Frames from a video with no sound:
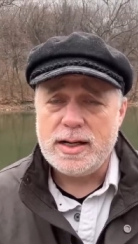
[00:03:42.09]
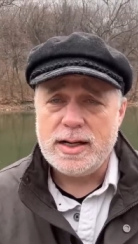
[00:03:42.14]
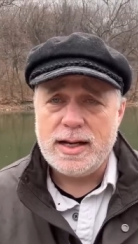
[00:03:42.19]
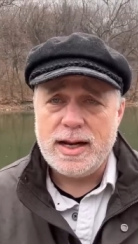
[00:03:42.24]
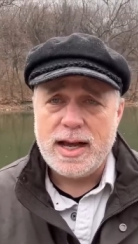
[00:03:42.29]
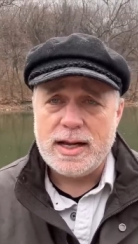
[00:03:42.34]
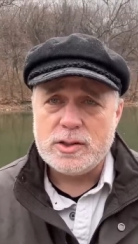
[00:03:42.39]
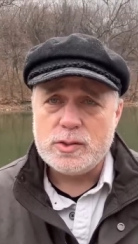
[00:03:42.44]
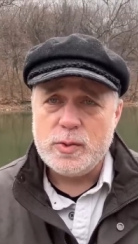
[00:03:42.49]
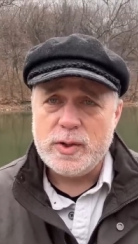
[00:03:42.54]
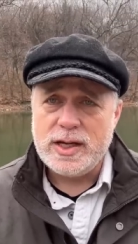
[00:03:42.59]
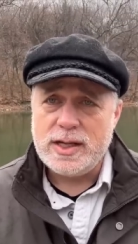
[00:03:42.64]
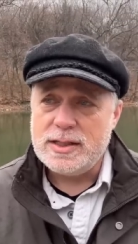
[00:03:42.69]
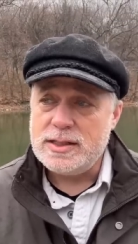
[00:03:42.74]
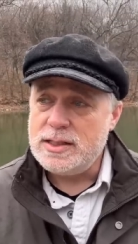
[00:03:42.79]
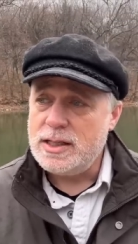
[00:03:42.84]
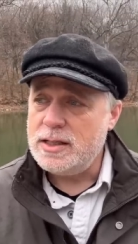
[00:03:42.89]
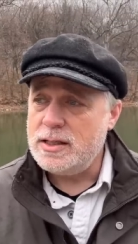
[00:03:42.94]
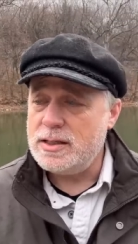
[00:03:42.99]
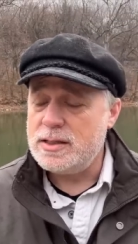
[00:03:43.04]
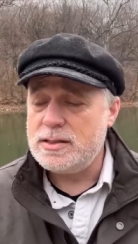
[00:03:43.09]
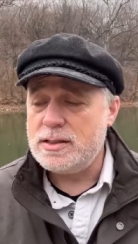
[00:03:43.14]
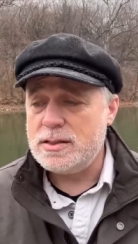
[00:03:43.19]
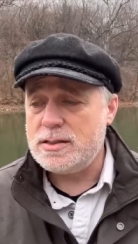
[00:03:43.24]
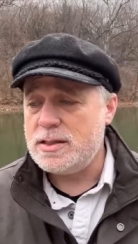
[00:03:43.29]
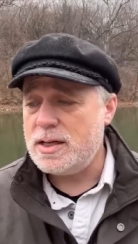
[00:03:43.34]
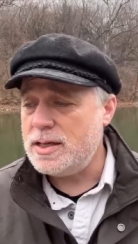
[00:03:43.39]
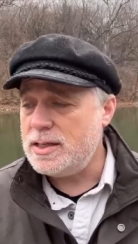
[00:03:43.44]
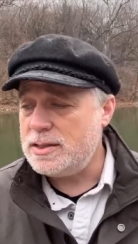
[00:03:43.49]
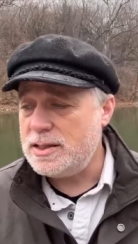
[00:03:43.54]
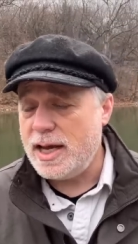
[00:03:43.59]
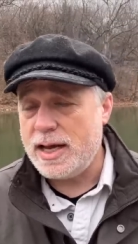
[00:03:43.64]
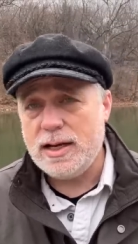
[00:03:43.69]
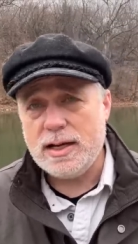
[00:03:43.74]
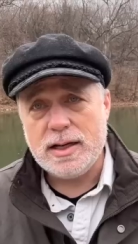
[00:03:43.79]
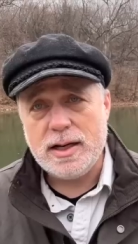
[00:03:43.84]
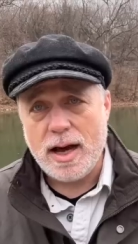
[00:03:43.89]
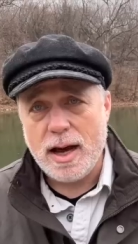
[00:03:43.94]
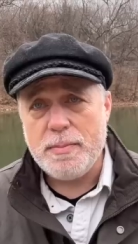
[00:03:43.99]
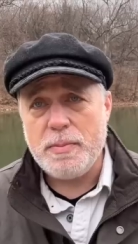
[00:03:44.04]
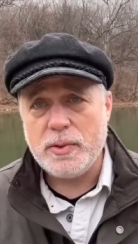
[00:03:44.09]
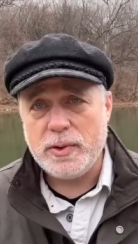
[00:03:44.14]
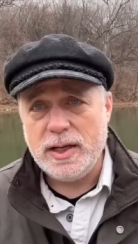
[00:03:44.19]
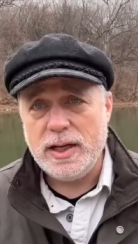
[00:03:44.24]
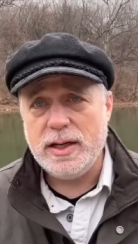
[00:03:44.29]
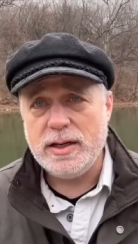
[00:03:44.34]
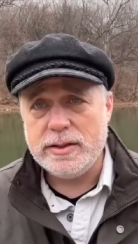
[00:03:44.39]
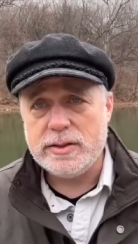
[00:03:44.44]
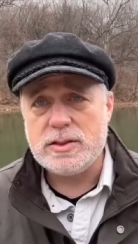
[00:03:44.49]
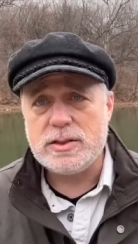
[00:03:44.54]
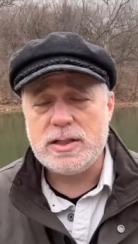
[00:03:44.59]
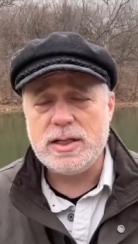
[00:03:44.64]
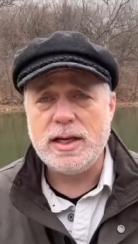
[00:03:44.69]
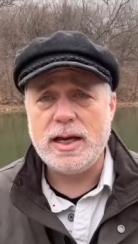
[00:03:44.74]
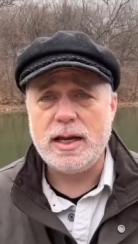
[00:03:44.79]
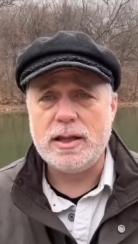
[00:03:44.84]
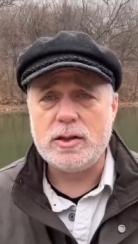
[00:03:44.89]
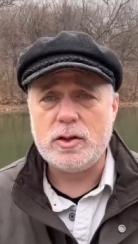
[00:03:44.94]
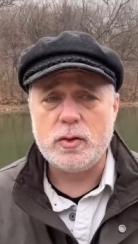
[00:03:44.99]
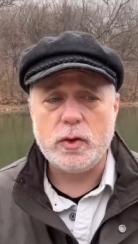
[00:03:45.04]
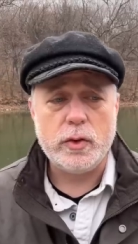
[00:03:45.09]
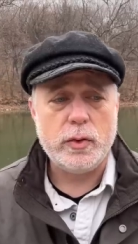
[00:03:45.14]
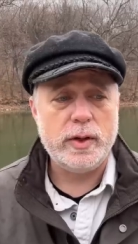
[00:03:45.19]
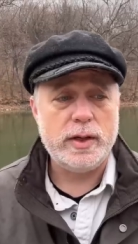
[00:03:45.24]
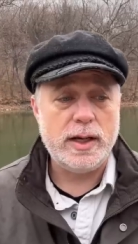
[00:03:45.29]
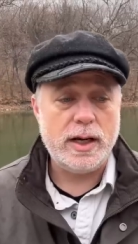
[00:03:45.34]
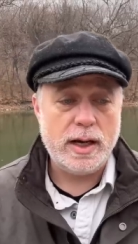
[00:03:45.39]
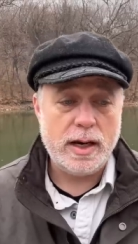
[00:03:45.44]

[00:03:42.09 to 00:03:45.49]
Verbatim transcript: And as we continue this, it's going to take a couple years to get through.